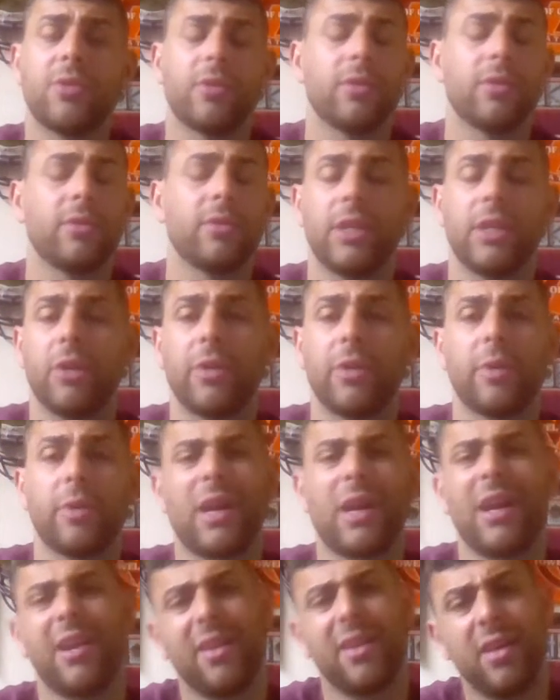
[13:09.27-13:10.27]
or they
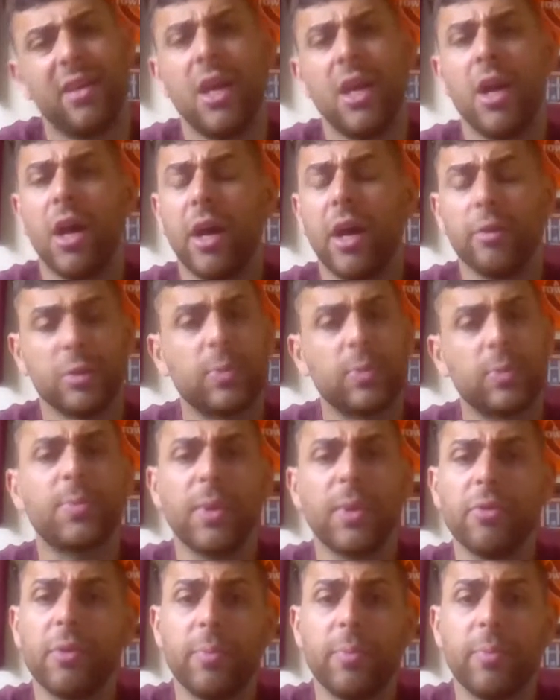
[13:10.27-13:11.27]
were it was supposed
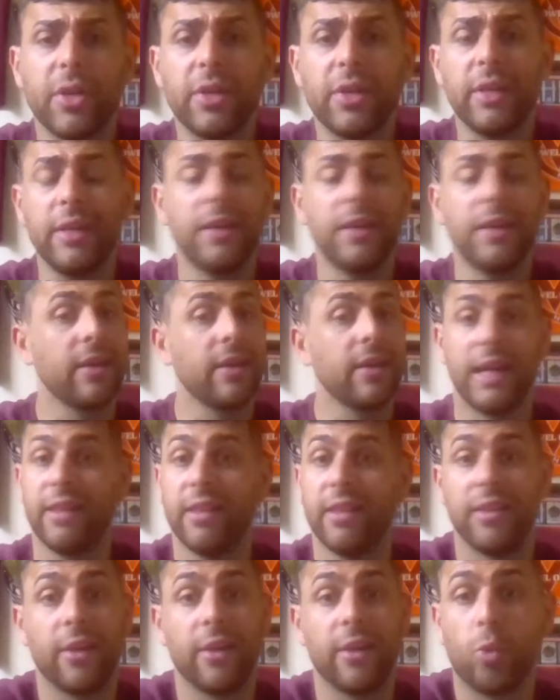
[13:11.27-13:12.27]
to be a rebuilding year,
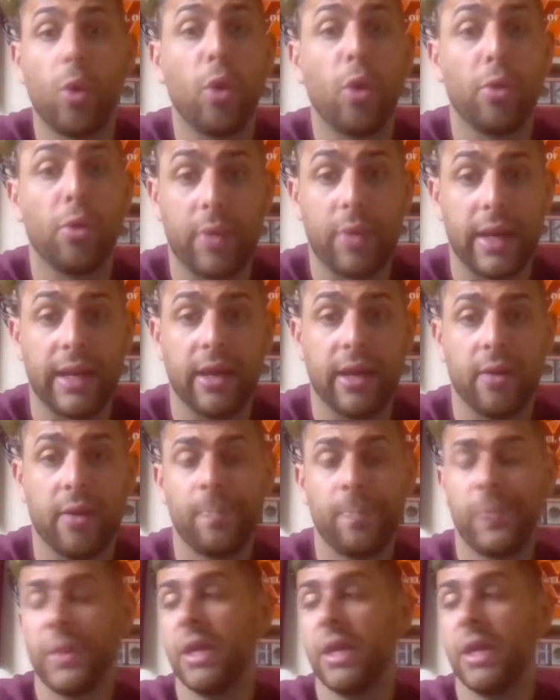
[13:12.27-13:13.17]
and then they're rolling right now.